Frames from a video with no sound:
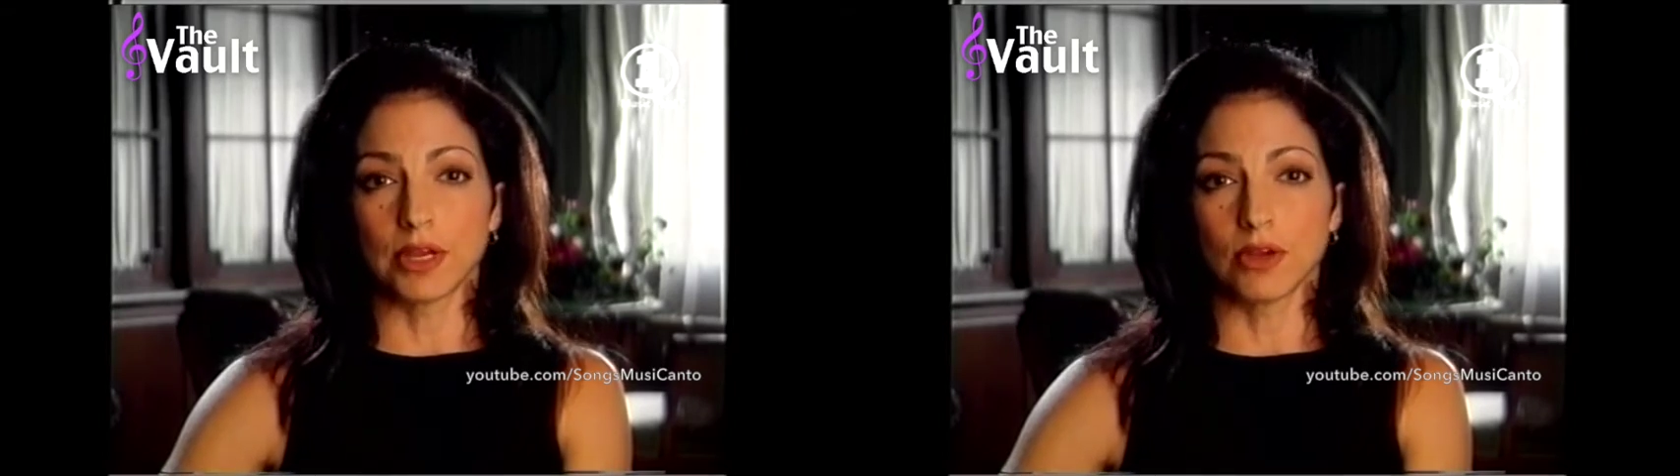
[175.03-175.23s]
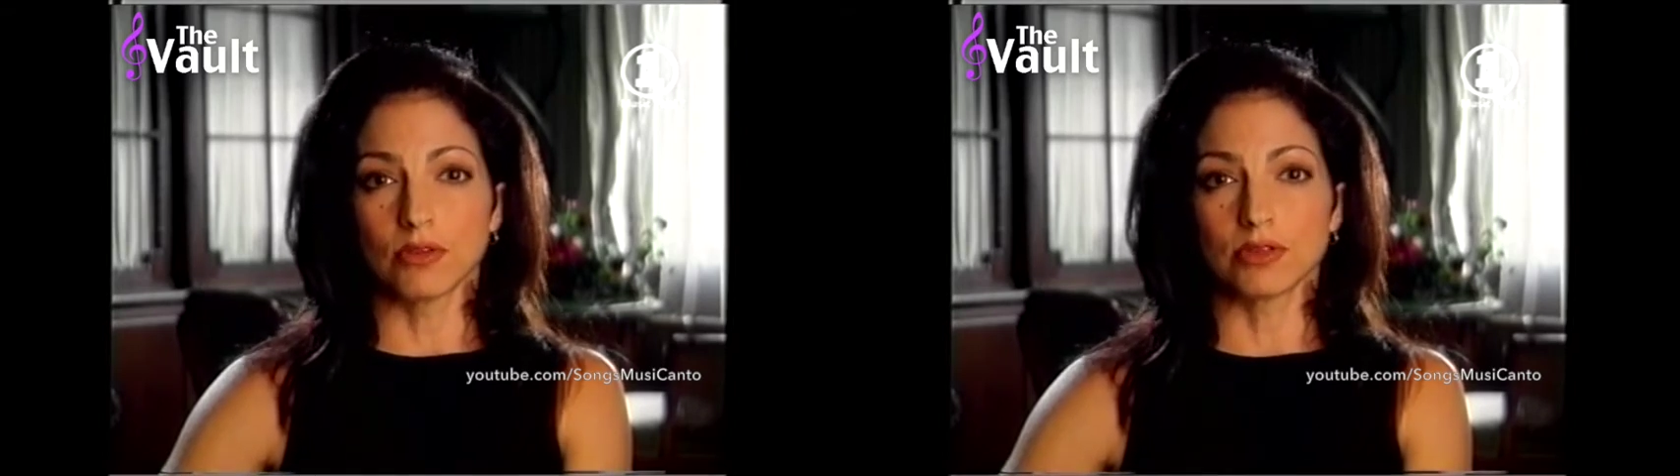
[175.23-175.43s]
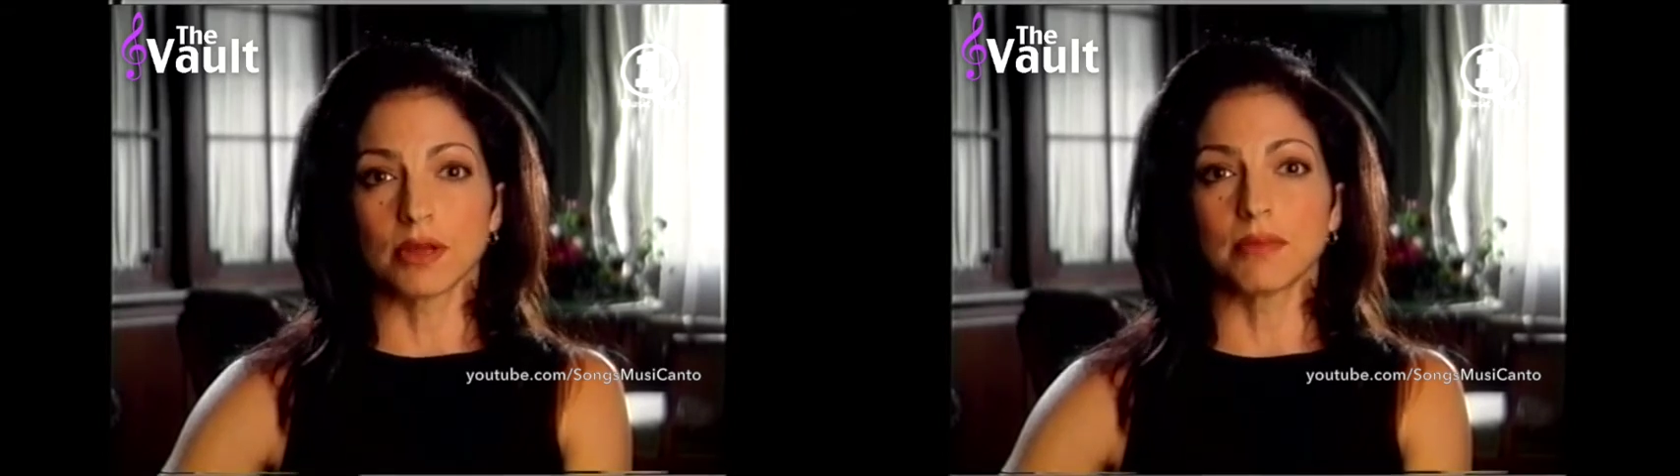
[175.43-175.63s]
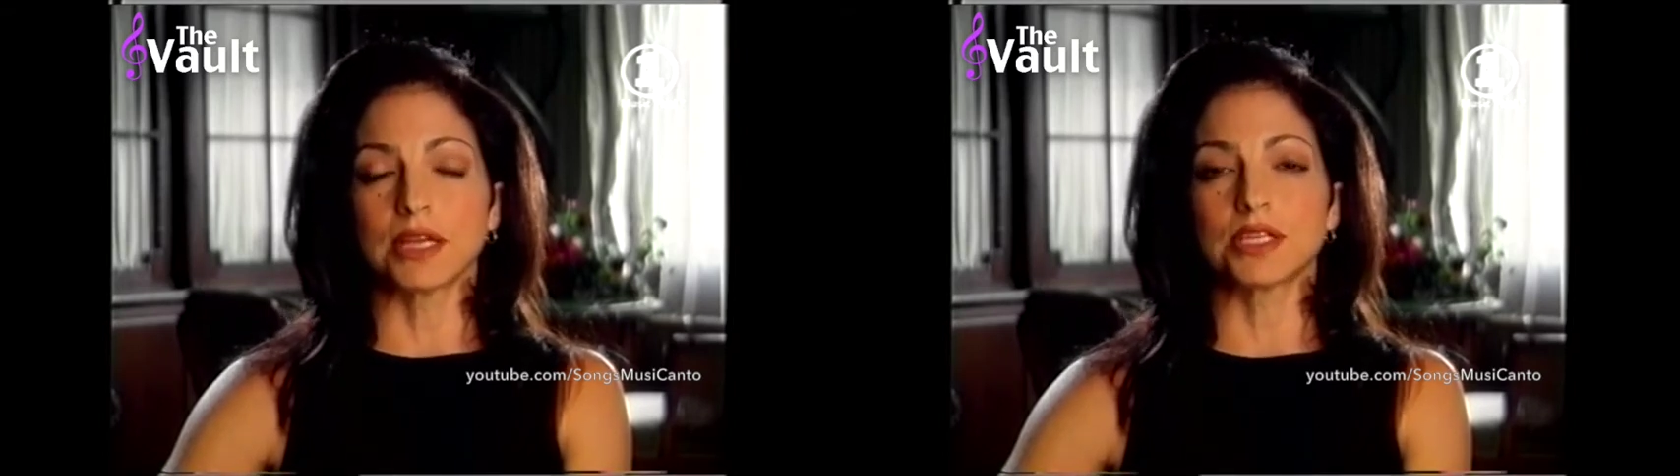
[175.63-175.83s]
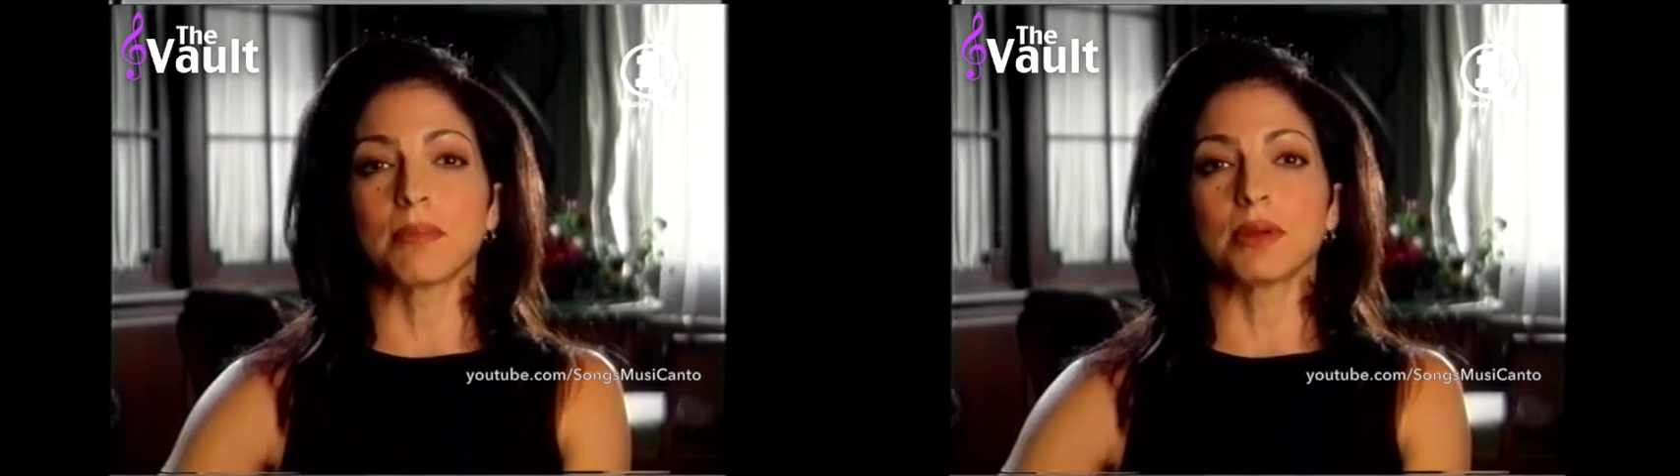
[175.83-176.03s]
video done
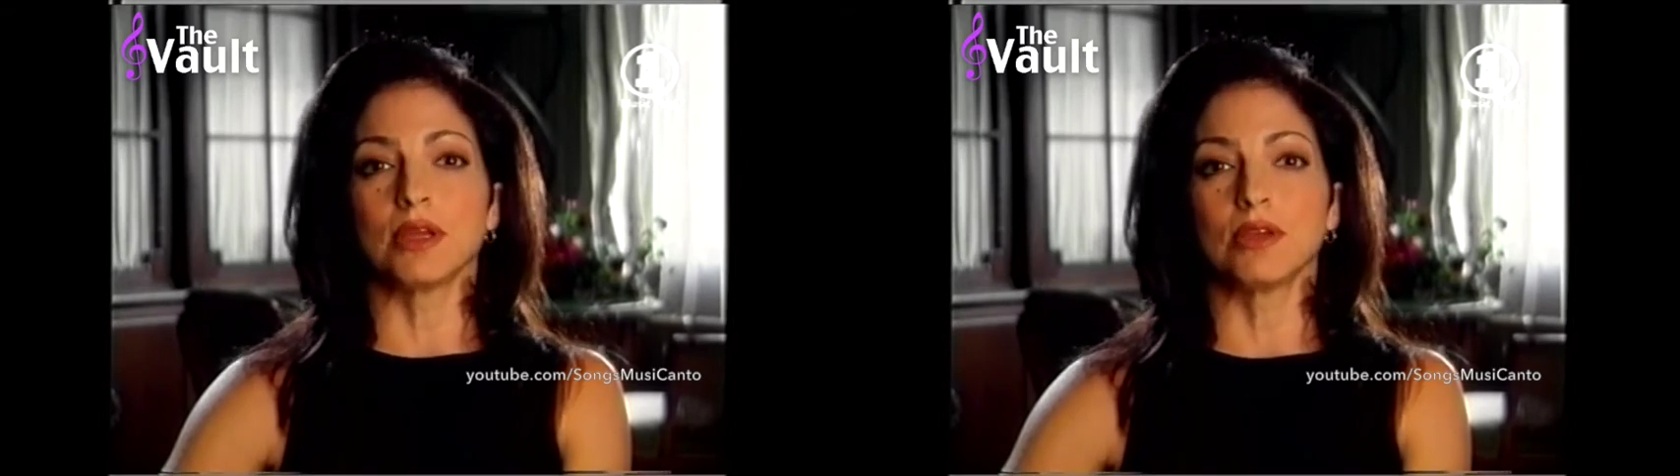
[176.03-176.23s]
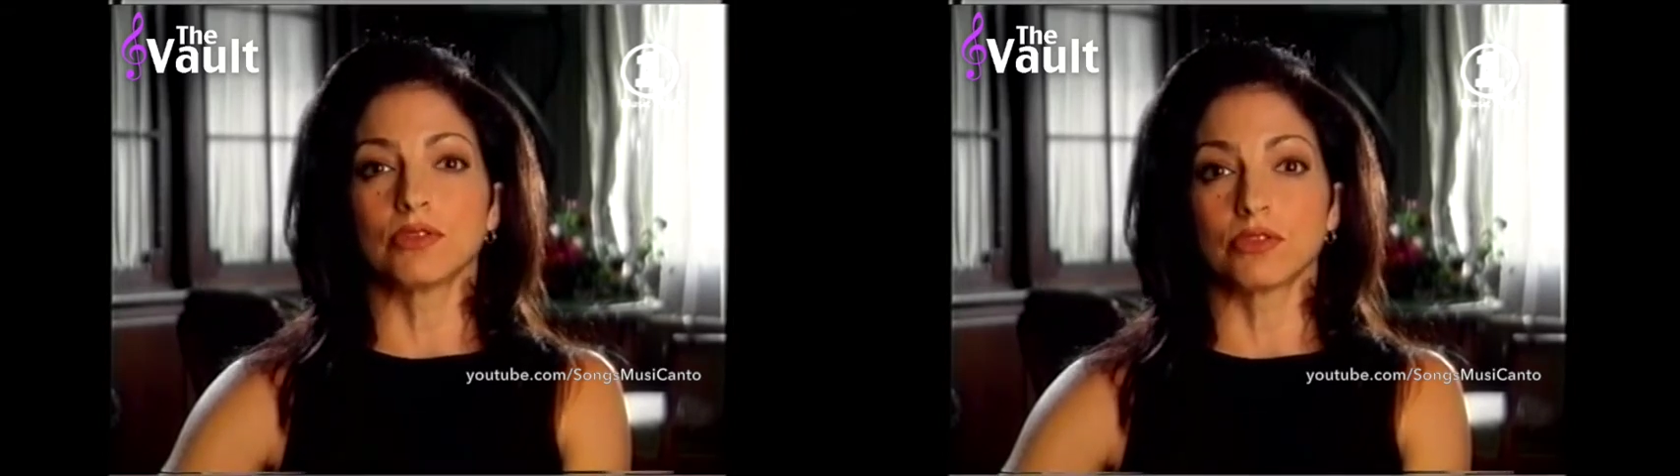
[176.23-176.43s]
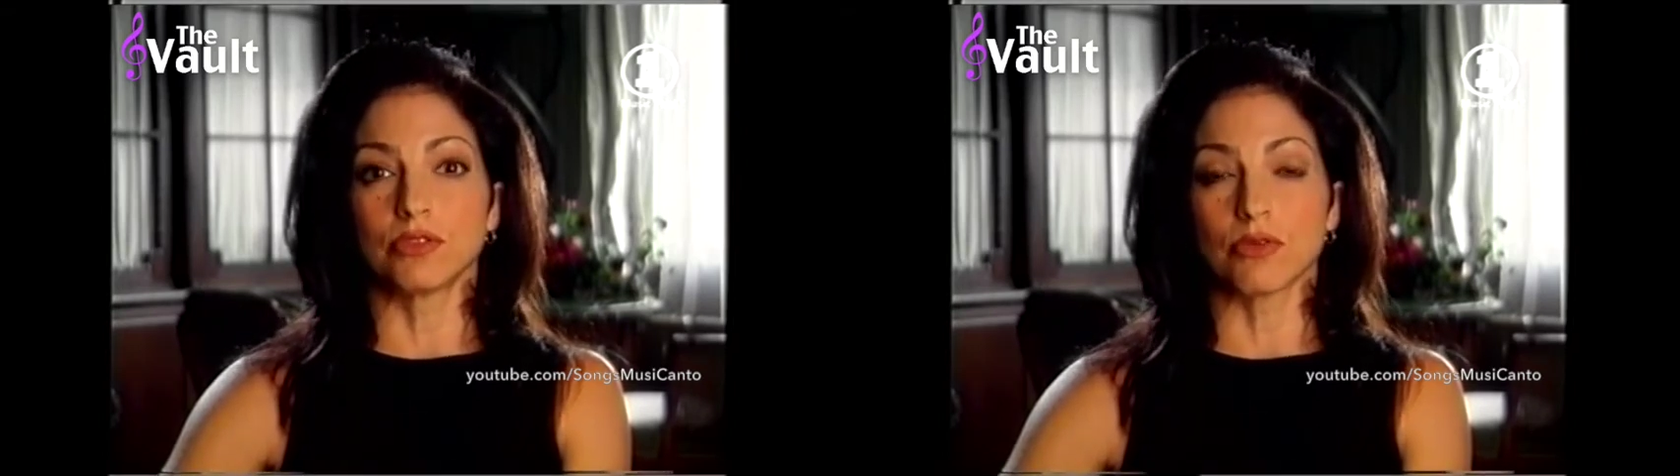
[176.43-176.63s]
by a Japanese